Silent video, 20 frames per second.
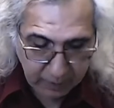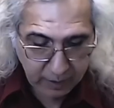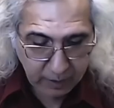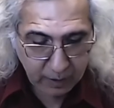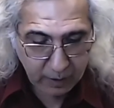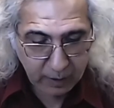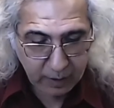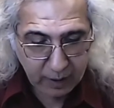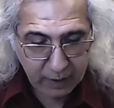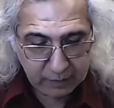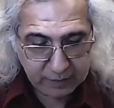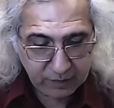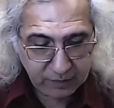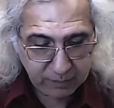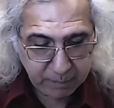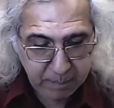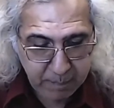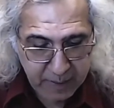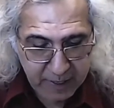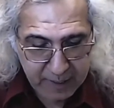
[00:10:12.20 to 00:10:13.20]
and
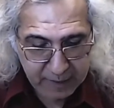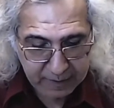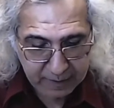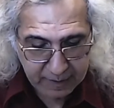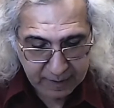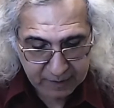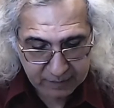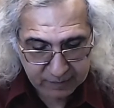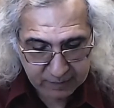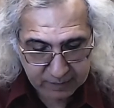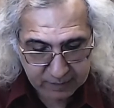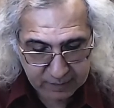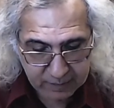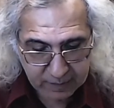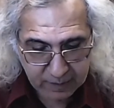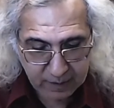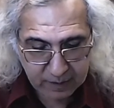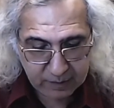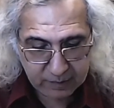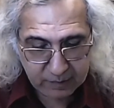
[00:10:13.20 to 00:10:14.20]
this meekness
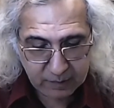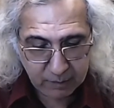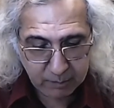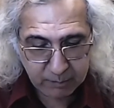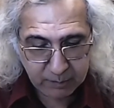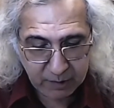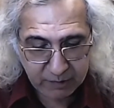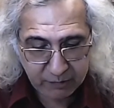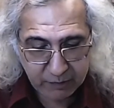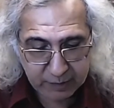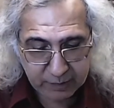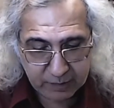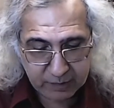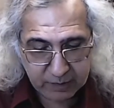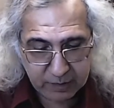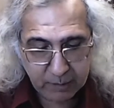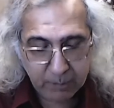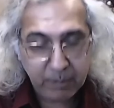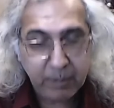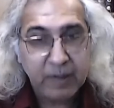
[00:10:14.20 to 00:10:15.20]
and
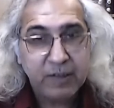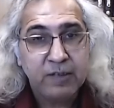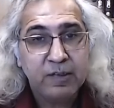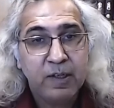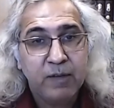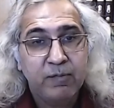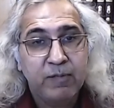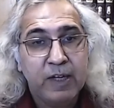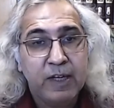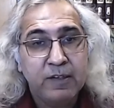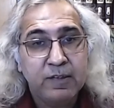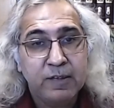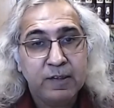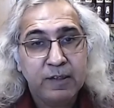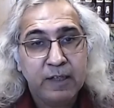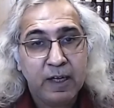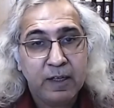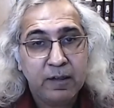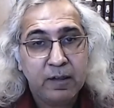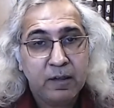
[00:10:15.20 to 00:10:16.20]
submissiveness
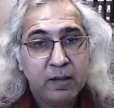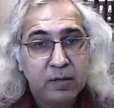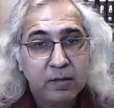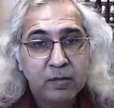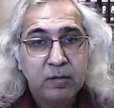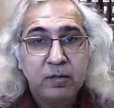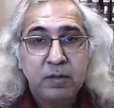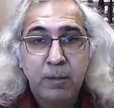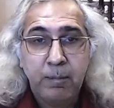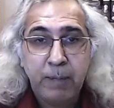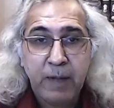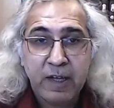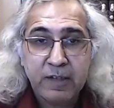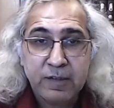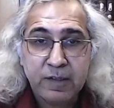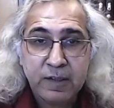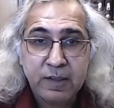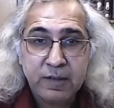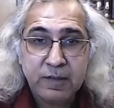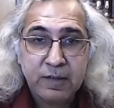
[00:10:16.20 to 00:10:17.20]
that the
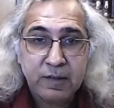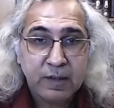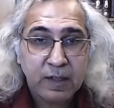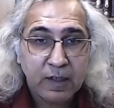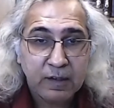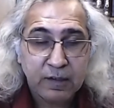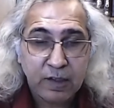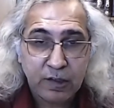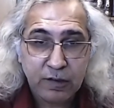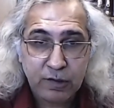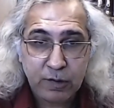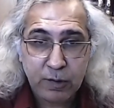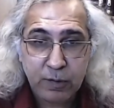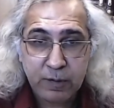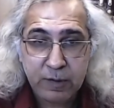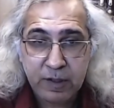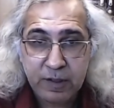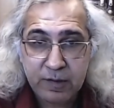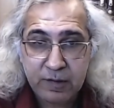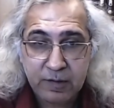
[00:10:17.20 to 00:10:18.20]
peasants and the
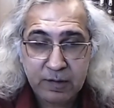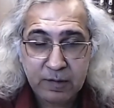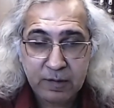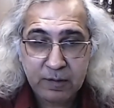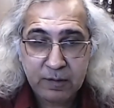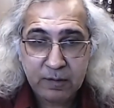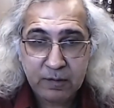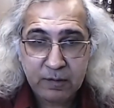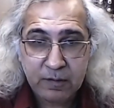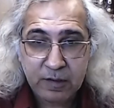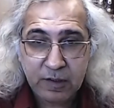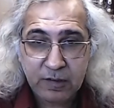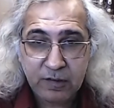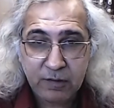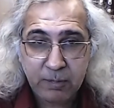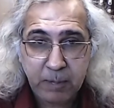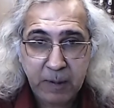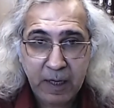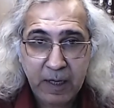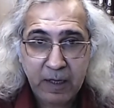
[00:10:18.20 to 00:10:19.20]
students
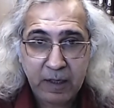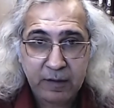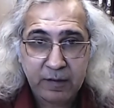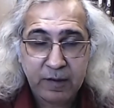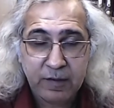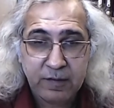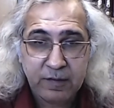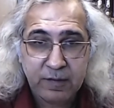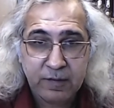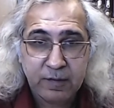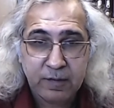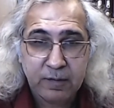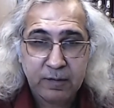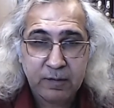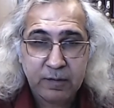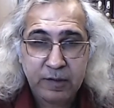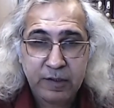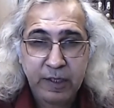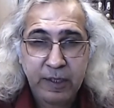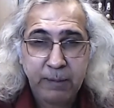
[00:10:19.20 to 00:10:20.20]
display, this
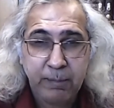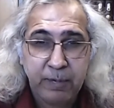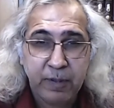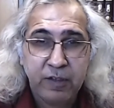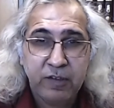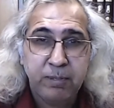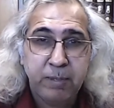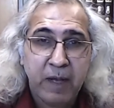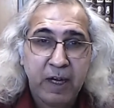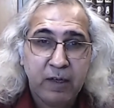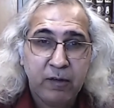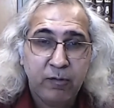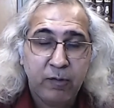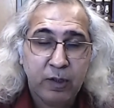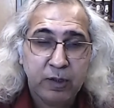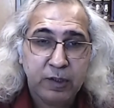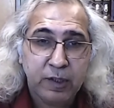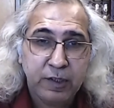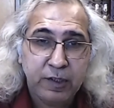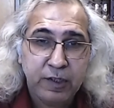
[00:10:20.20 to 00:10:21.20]
deep respect
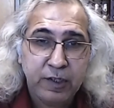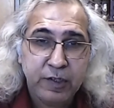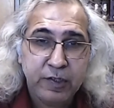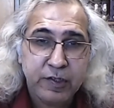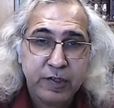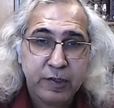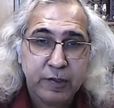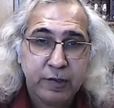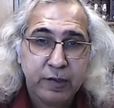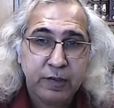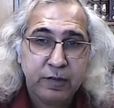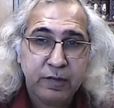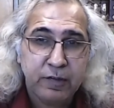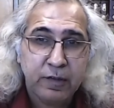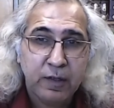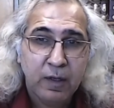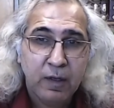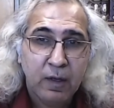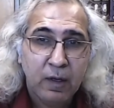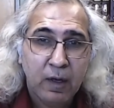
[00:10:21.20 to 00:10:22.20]
for the teacher, this
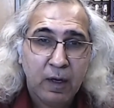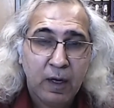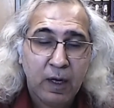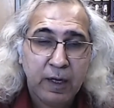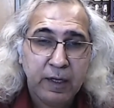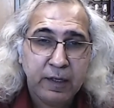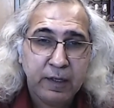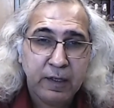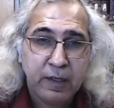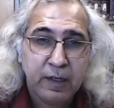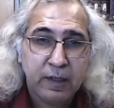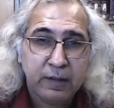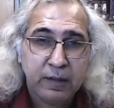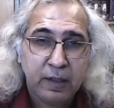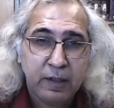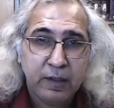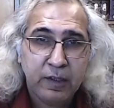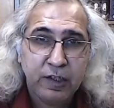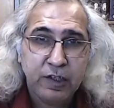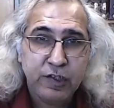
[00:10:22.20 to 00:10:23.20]
idea
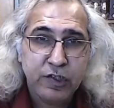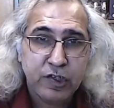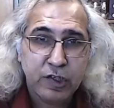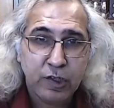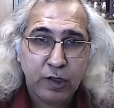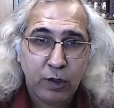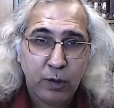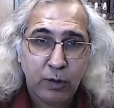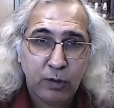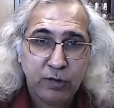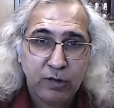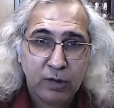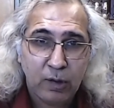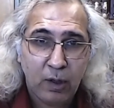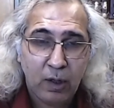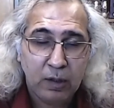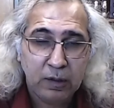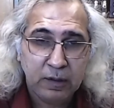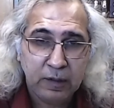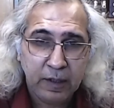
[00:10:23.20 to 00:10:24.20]
that teacher knows
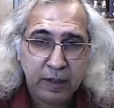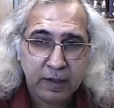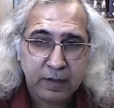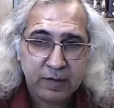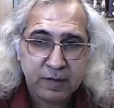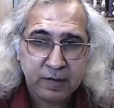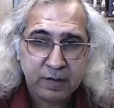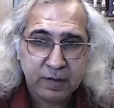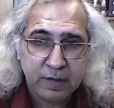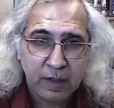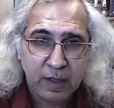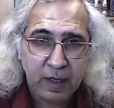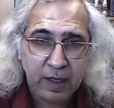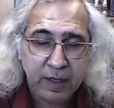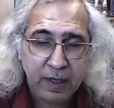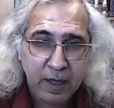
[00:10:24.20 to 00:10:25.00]
all things, right,